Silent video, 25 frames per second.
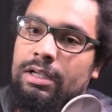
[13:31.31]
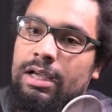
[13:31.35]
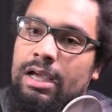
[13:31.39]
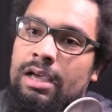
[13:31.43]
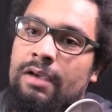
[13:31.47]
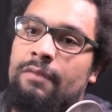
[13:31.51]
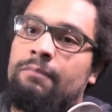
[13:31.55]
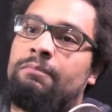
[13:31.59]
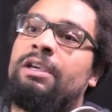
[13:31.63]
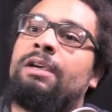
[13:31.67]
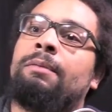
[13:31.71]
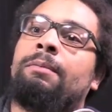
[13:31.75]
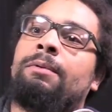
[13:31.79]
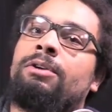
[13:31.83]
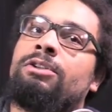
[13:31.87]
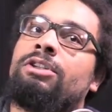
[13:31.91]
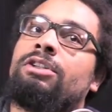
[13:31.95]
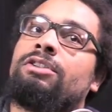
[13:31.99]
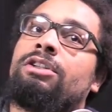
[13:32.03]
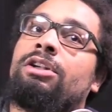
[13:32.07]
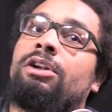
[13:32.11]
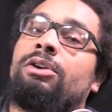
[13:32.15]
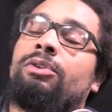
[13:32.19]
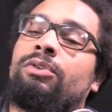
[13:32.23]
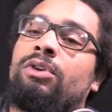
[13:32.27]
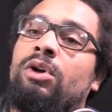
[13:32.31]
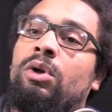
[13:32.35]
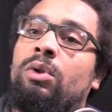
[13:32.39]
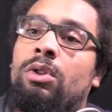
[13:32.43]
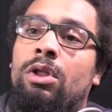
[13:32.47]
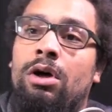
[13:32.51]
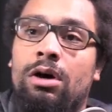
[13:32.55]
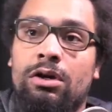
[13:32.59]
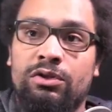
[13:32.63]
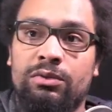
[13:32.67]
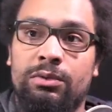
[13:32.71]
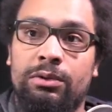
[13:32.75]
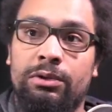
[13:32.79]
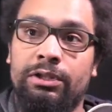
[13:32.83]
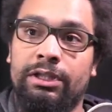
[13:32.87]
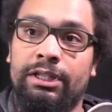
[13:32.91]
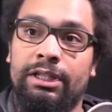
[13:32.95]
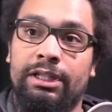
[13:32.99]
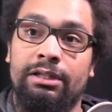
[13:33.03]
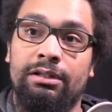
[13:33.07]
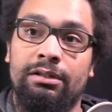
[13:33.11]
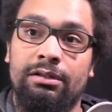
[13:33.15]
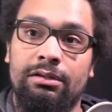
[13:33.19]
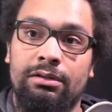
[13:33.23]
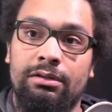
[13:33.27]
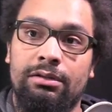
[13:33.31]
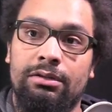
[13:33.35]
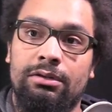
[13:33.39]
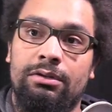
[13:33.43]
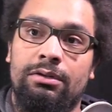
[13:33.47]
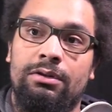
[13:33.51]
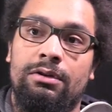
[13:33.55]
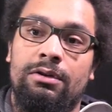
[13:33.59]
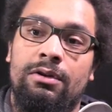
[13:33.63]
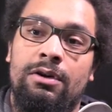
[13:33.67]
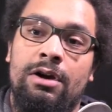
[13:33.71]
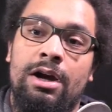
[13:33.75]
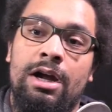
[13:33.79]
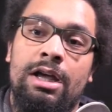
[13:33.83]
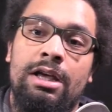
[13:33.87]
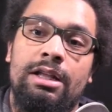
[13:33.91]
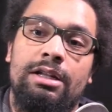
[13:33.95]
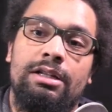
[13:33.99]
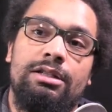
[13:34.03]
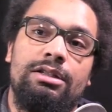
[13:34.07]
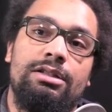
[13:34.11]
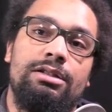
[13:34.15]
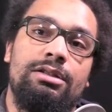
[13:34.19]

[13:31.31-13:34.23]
And people are just going to throw Lost World in, right?